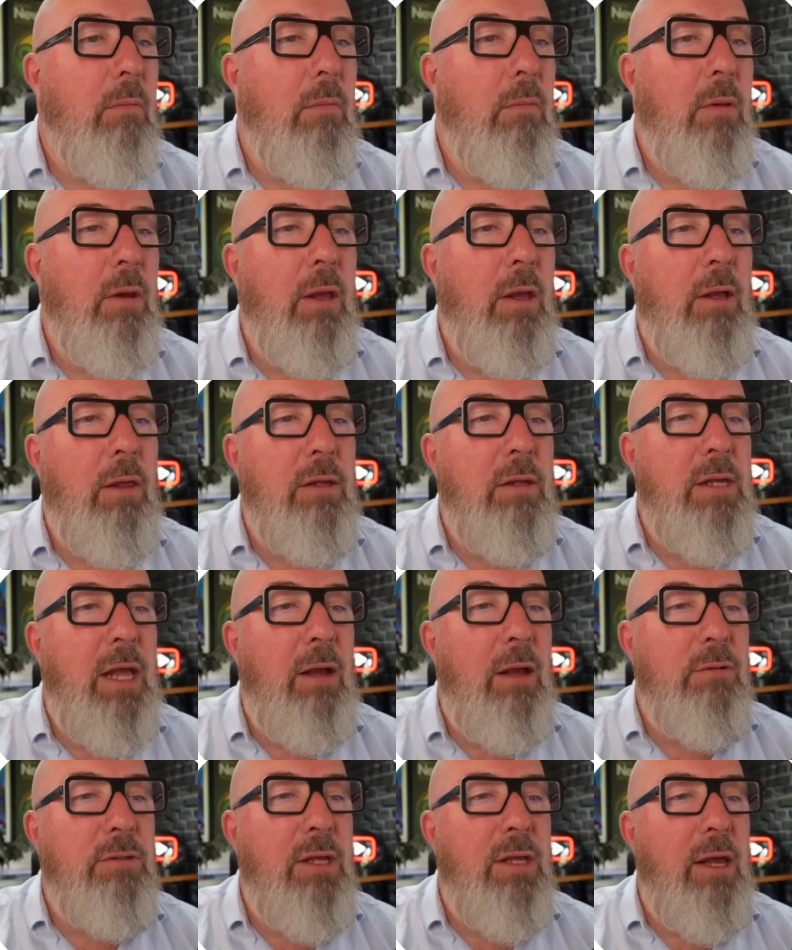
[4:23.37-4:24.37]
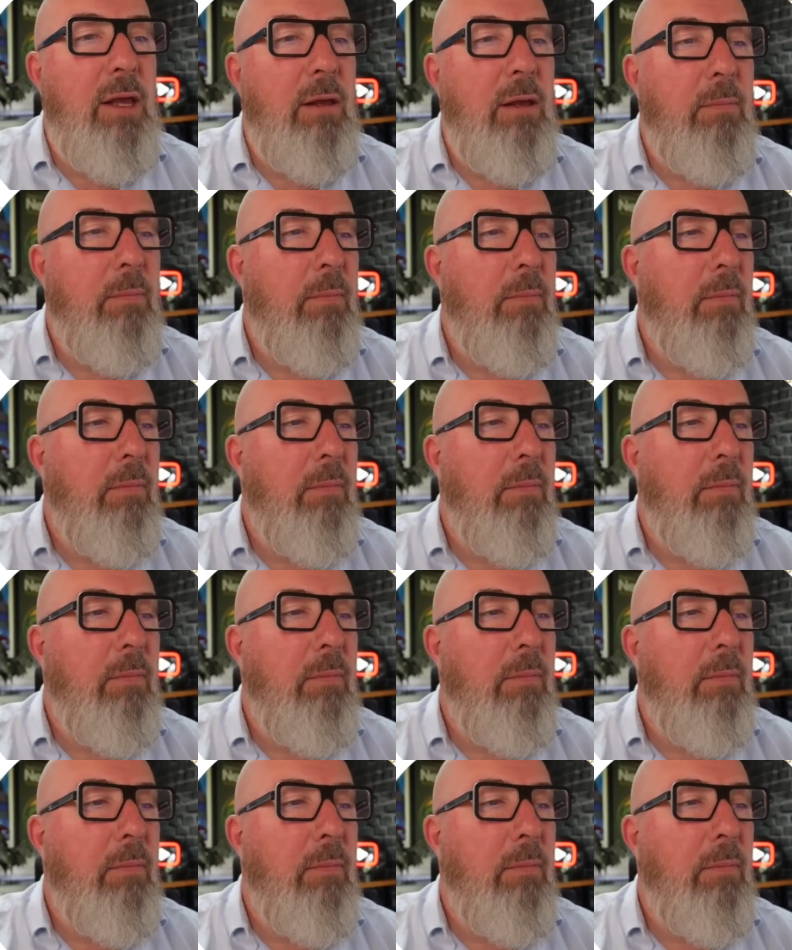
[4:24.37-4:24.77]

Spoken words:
There you go, there's a house there.